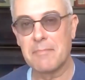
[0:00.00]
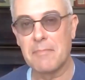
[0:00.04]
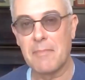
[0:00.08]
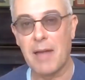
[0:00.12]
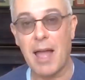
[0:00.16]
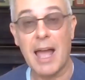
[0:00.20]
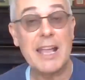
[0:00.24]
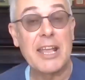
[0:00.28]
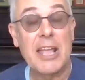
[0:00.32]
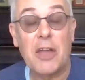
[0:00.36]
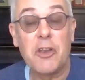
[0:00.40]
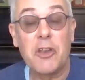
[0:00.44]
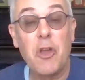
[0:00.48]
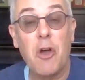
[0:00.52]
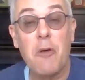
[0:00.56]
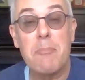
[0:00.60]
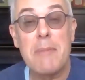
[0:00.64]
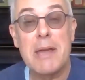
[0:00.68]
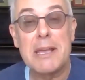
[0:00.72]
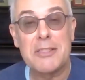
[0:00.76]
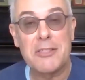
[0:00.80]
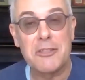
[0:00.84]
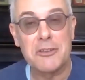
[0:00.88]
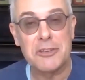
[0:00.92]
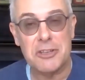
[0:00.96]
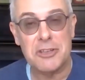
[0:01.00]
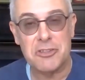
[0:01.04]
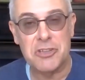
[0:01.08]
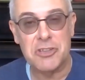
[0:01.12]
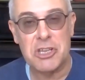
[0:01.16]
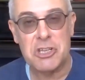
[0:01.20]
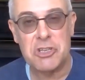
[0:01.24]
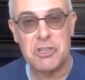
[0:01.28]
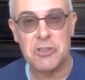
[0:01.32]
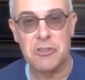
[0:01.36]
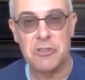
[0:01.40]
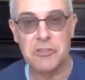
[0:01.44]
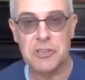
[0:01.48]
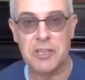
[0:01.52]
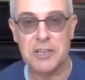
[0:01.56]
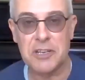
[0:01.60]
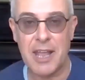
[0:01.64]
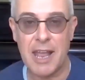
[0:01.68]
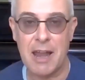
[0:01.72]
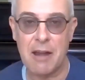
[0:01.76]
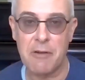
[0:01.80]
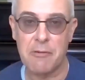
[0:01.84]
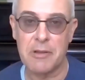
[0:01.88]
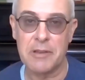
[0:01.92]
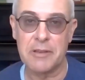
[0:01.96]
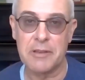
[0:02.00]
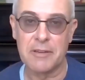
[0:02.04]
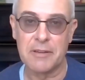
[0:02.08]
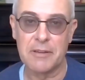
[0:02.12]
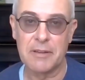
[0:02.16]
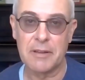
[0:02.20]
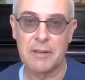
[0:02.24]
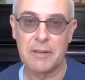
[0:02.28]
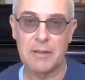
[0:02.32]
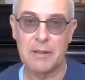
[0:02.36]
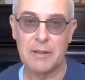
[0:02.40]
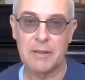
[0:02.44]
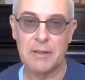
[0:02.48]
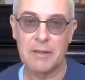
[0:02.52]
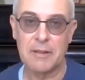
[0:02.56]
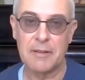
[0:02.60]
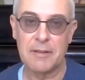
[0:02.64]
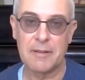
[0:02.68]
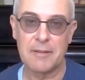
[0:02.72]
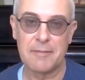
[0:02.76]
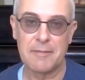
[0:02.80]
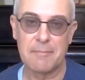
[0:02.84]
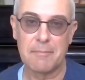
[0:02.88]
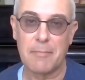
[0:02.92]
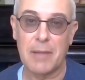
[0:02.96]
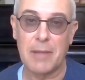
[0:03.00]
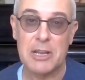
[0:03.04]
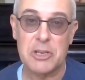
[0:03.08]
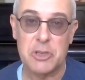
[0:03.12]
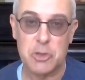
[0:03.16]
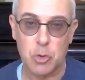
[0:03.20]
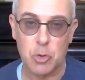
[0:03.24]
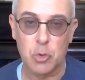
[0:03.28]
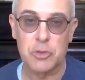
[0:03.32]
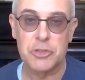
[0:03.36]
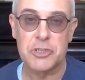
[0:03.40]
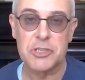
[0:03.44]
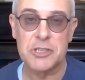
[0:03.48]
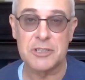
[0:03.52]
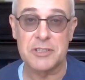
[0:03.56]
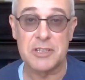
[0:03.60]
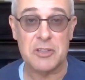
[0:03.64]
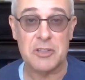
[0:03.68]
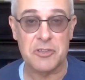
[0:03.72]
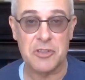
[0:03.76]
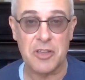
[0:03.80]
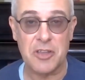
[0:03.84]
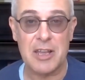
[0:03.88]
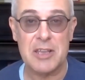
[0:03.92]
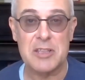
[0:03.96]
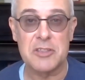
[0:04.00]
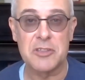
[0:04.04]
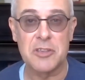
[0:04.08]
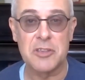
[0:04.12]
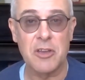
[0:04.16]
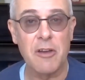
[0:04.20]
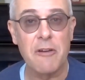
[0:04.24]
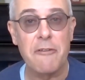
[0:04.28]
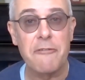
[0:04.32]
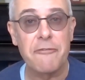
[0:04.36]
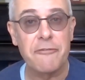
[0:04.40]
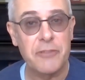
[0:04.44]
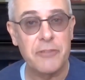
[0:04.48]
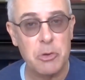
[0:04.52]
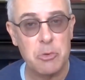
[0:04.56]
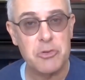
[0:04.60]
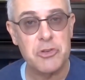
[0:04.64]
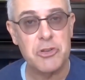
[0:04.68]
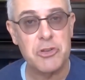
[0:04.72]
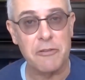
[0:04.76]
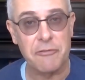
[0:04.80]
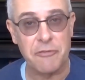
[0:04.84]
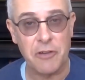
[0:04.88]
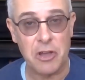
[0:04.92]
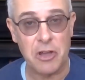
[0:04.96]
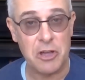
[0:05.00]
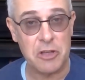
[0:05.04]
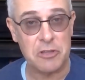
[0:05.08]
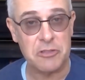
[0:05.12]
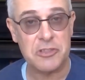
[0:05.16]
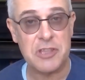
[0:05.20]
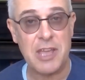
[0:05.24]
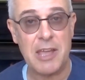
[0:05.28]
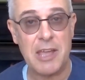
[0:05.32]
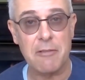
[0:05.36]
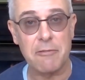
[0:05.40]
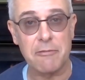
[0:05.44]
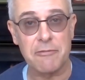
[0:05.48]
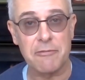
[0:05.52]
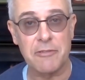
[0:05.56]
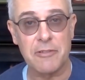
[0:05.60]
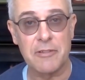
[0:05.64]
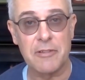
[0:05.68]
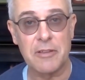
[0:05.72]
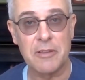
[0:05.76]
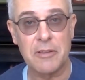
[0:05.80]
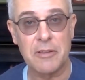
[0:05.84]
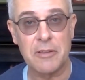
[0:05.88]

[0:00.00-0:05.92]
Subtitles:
"I cannot make the decision," said Aaron. "My daughter decides her future for herself."